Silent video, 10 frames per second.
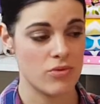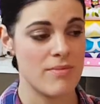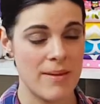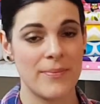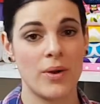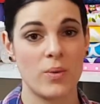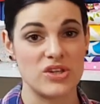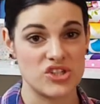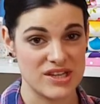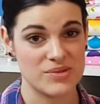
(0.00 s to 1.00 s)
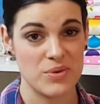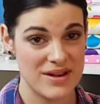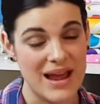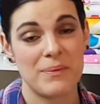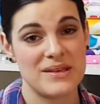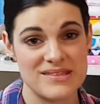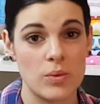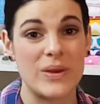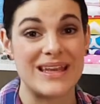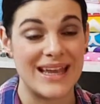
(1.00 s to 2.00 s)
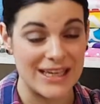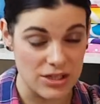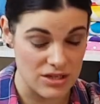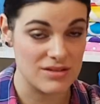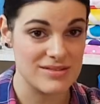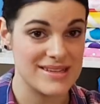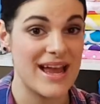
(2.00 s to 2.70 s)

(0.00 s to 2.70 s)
Remember, we just want nappies that we can use,